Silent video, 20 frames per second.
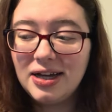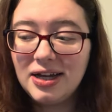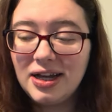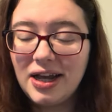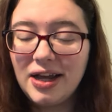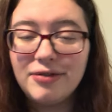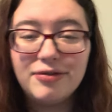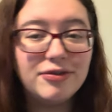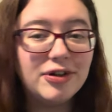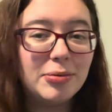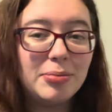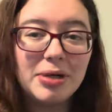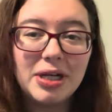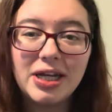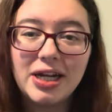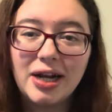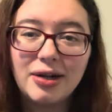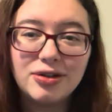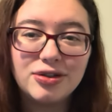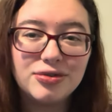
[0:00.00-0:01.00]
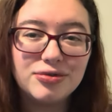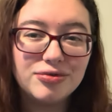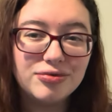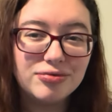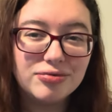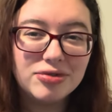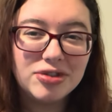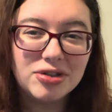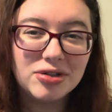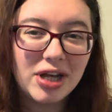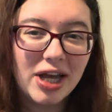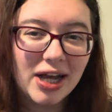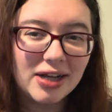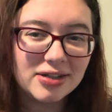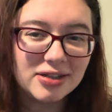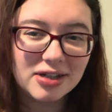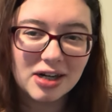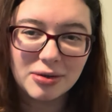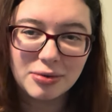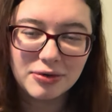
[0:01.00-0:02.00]
and ripping it out to
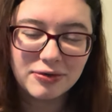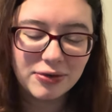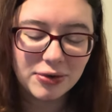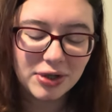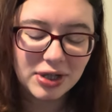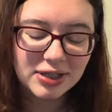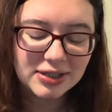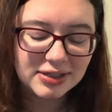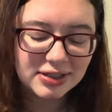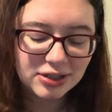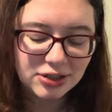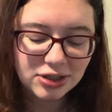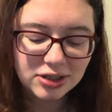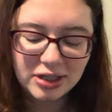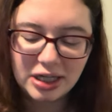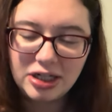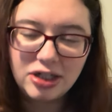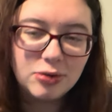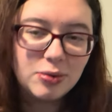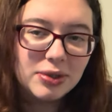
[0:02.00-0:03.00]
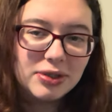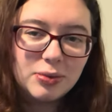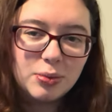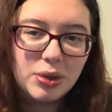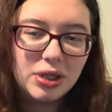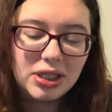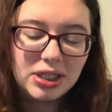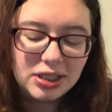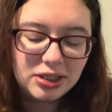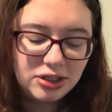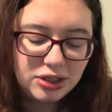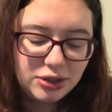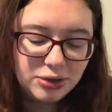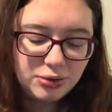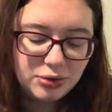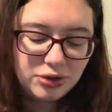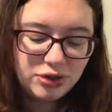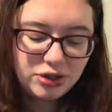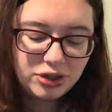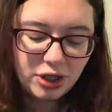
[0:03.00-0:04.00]
cast it on with 4 less stitches. I just wasn't willing to.
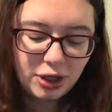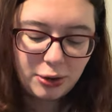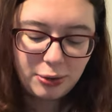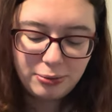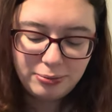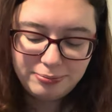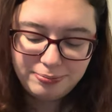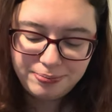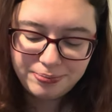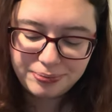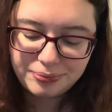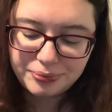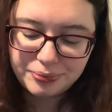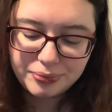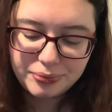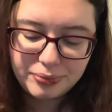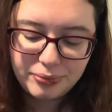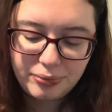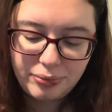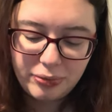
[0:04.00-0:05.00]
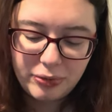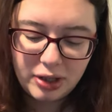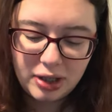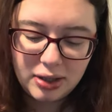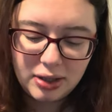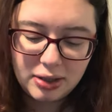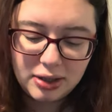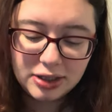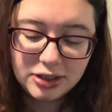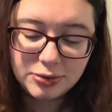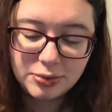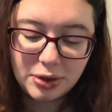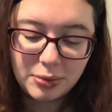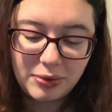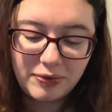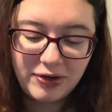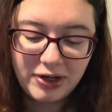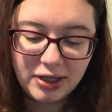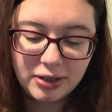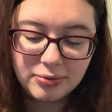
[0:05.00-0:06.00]
So this is what we've
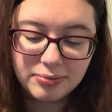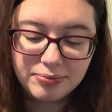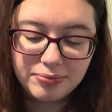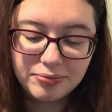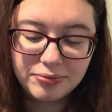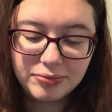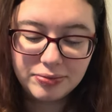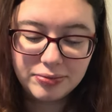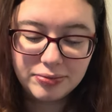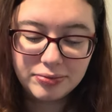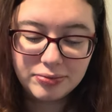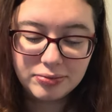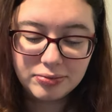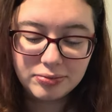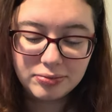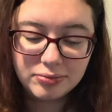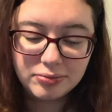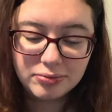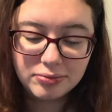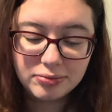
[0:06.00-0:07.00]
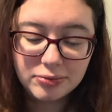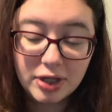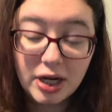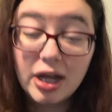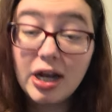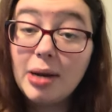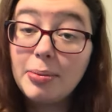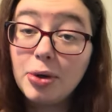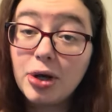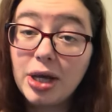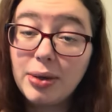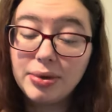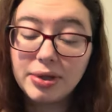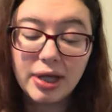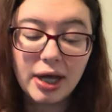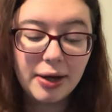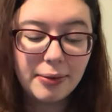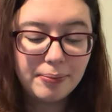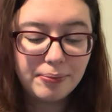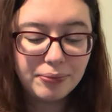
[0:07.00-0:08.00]
done, and I'm okay with
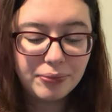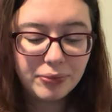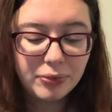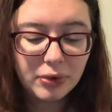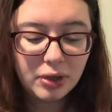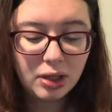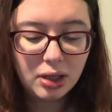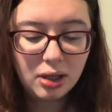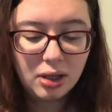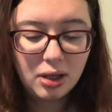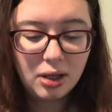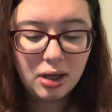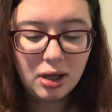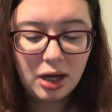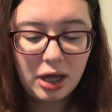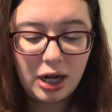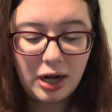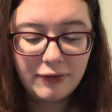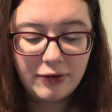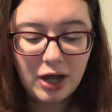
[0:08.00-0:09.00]
that. And I've